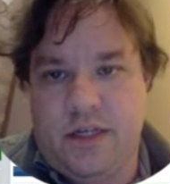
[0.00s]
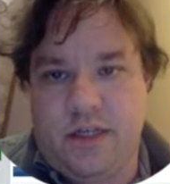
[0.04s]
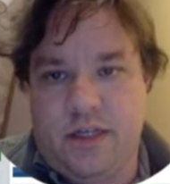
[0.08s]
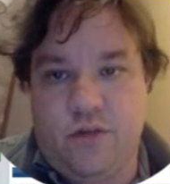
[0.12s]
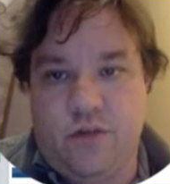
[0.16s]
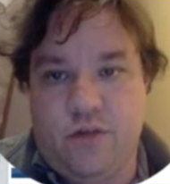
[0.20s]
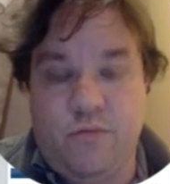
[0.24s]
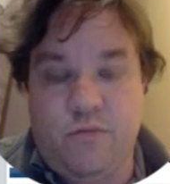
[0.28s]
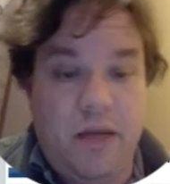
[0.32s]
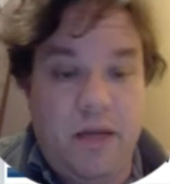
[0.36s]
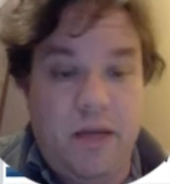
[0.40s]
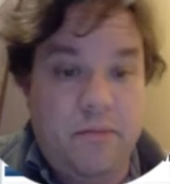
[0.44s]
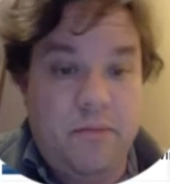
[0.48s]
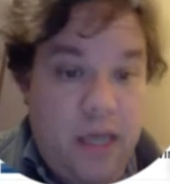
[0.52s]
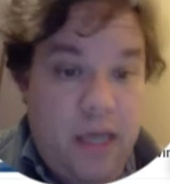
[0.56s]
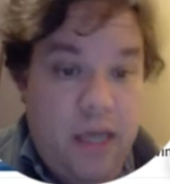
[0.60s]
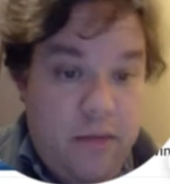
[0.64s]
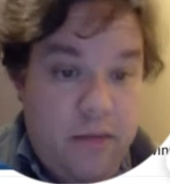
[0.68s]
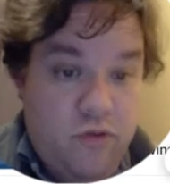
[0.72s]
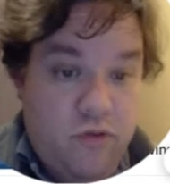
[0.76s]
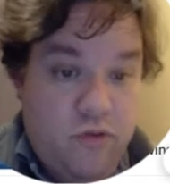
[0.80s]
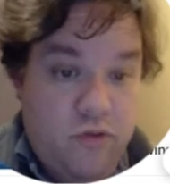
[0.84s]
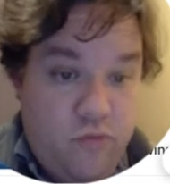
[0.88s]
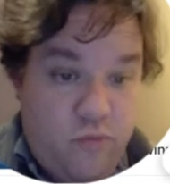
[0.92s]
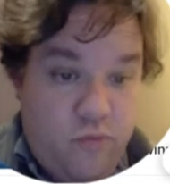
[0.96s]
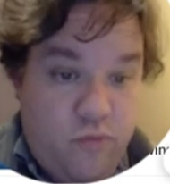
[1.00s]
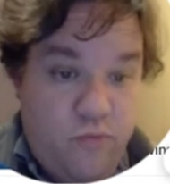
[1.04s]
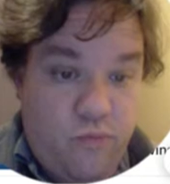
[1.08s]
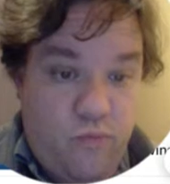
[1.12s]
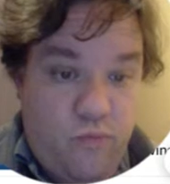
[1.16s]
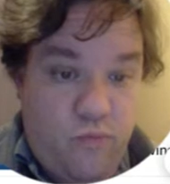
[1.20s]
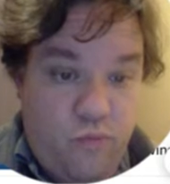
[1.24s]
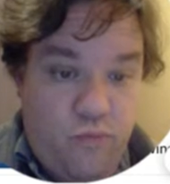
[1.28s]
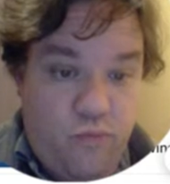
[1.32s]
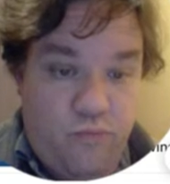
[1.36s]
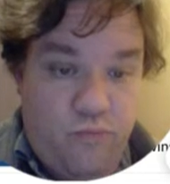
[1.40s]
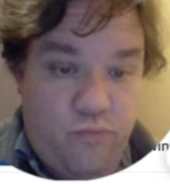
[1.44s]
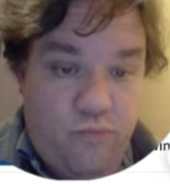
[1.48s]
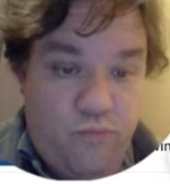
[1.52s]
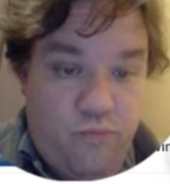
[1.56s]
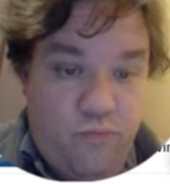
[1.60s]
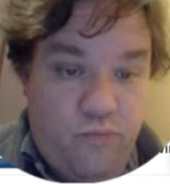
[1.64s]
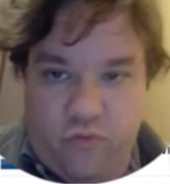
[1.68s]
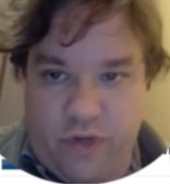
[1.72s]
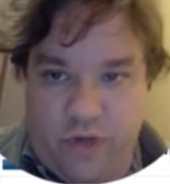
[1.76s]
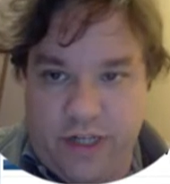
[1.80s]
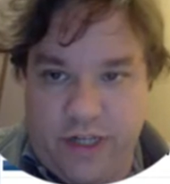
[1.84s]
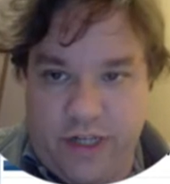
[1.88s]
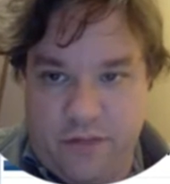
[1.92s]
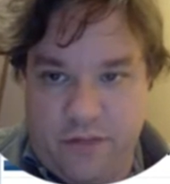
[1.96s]
You may be able to
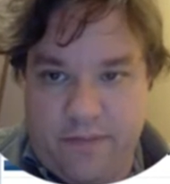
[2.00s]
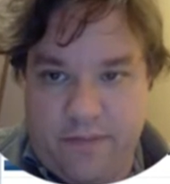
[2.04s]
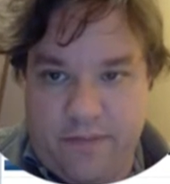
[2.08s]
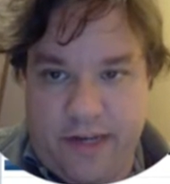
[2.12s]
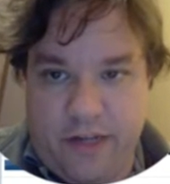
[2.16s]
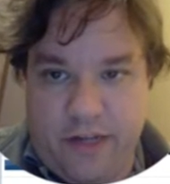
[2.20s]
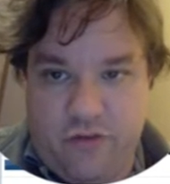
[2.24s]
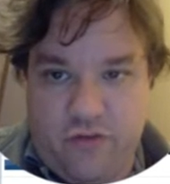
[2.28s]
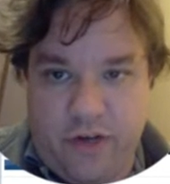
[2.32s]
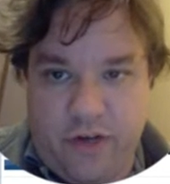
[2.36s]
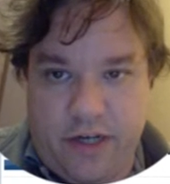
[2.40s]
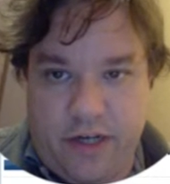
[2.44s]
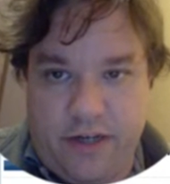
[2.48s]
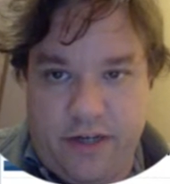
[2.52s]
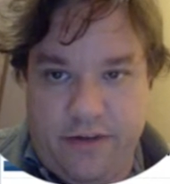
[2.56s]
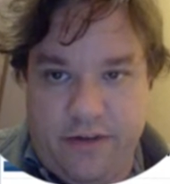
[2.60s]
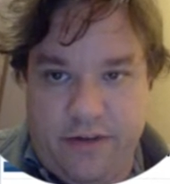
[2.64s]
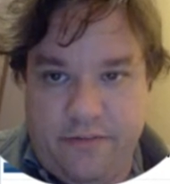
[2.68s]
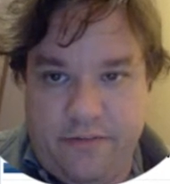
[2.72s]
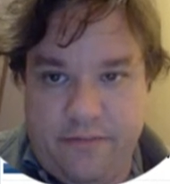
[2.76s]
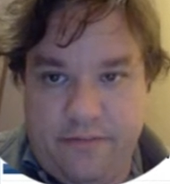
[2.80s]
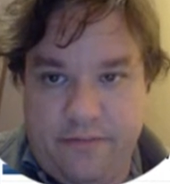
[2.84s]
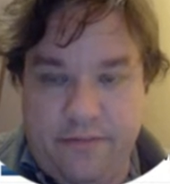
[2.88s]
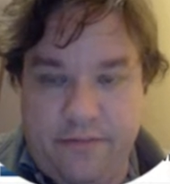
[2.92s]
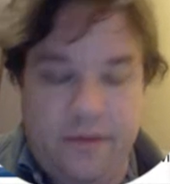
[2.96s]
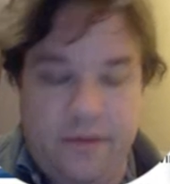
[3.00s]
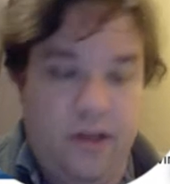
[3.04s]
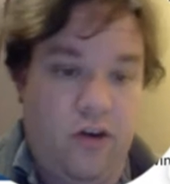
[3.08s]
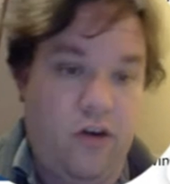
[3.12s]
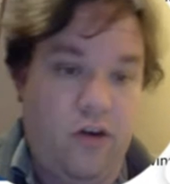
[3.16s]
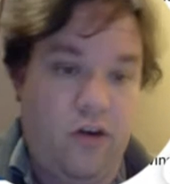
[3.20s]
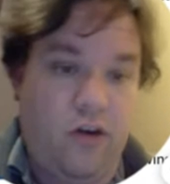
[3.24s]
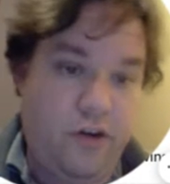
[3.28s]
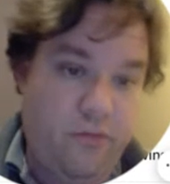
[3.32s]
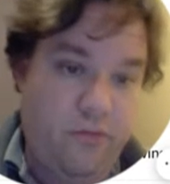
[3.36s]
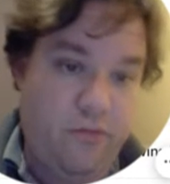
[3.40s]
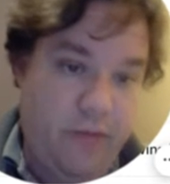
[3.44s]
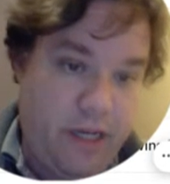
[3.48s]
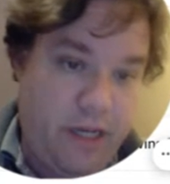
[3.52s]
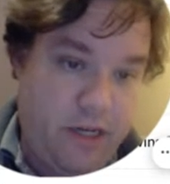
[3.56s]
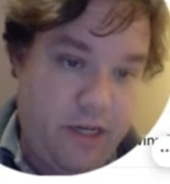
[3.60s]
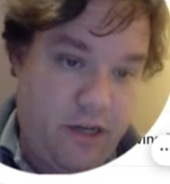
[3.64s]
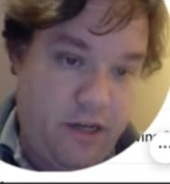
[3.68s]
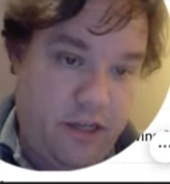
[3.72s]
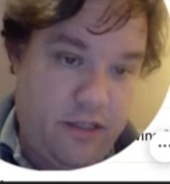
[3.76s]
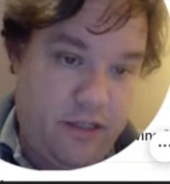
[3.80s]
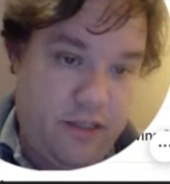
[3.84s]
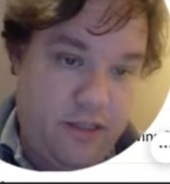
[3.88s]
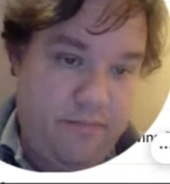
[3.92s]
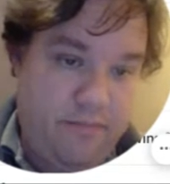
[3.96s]
win a spade trick, or you may
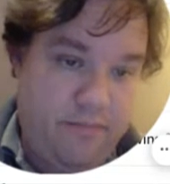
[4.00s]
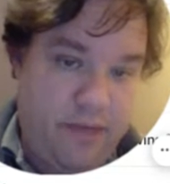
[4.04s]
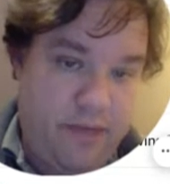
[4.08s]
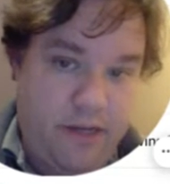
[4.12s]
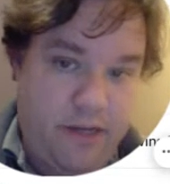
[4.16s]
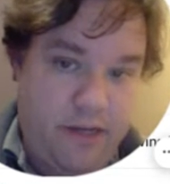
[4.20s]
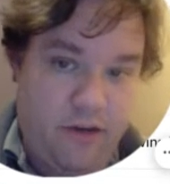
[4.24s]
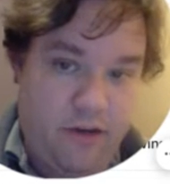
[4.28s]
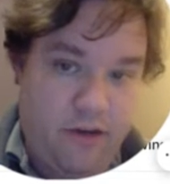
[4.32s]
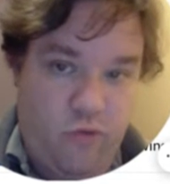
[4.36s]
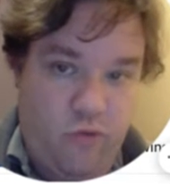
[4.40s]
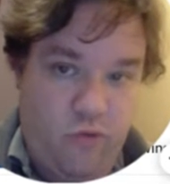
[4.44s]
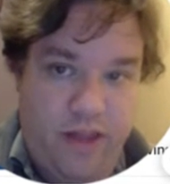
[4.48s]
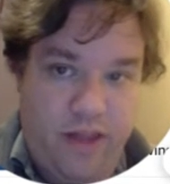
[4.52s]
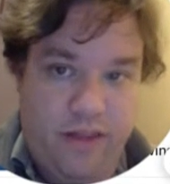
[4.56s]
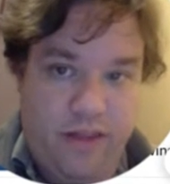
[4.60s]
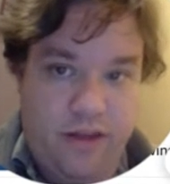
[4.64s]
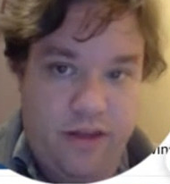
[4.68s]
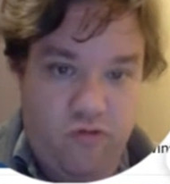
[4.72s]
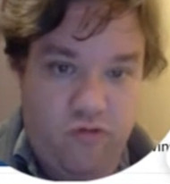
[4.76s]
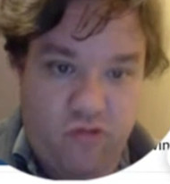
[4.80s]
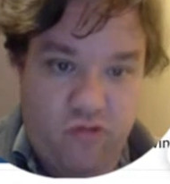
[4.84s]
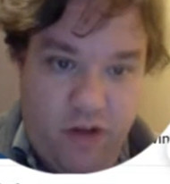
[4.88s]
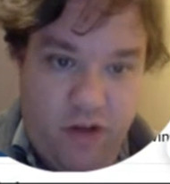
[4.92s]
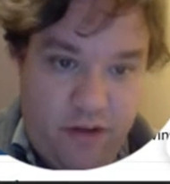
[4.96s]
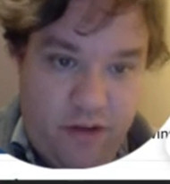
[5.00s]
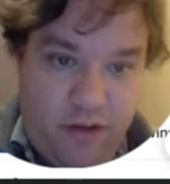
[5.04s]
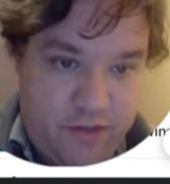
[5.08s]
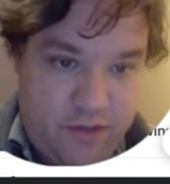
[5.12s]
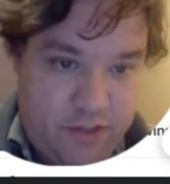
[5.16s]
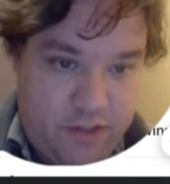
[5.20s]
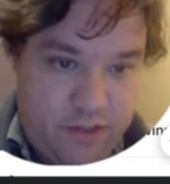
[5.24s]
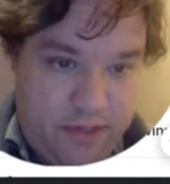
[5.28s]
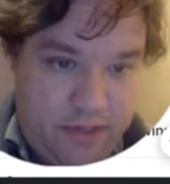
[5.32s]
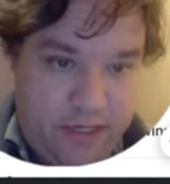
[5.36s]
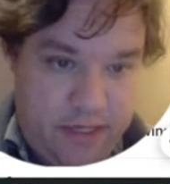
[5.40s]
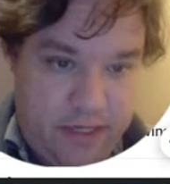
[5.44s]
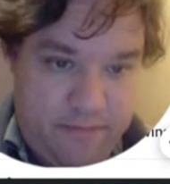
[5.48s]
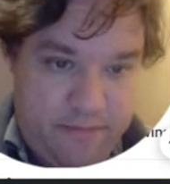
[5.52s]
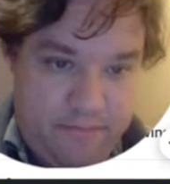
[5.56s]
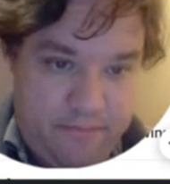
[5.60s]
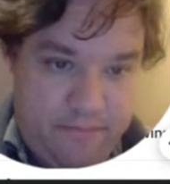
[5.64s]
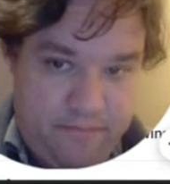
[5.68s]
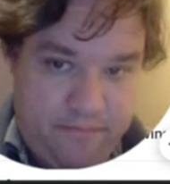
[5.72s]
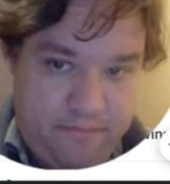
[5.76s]
not, depending on whether they will rough a spade.